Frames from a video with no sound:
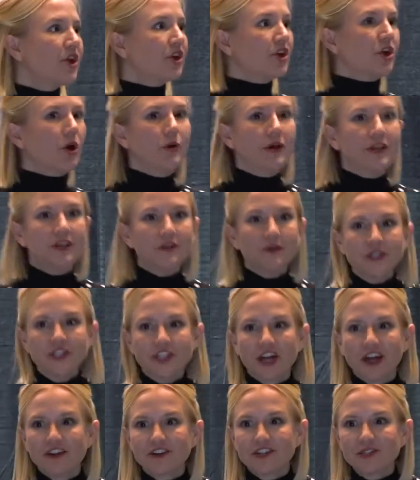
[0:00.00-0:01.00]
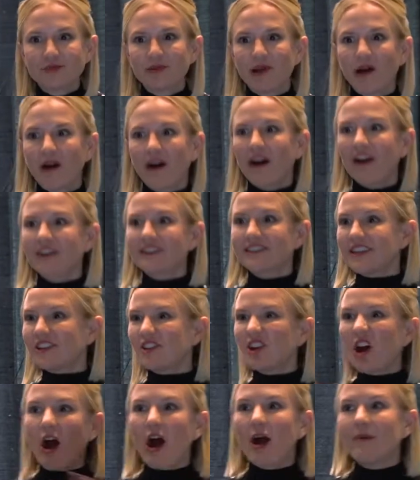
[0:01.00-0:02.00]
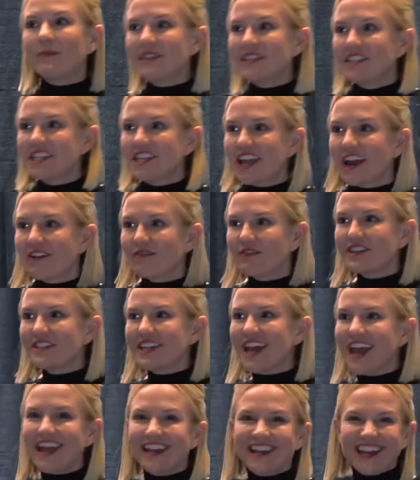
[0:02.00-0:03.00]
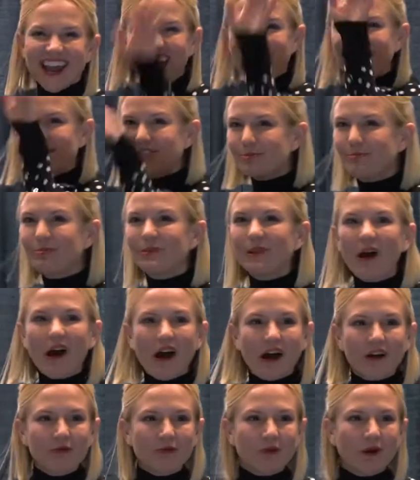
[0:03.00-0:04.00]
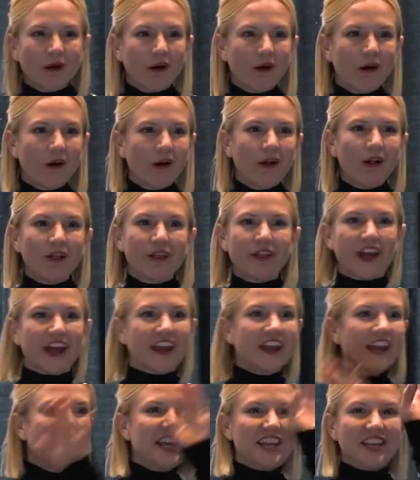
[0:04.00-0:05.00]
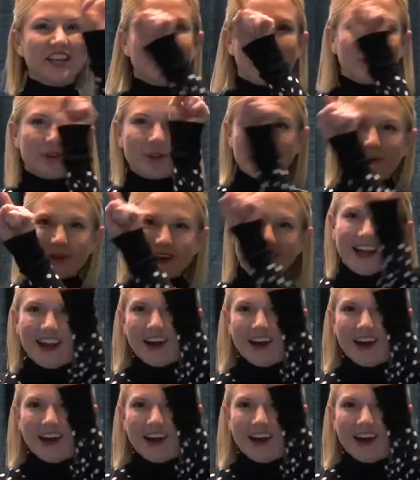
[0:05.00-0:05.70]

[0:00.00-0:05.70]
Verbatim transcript: going to each other's blogs and commenting every day and you had your blog roll that you know you would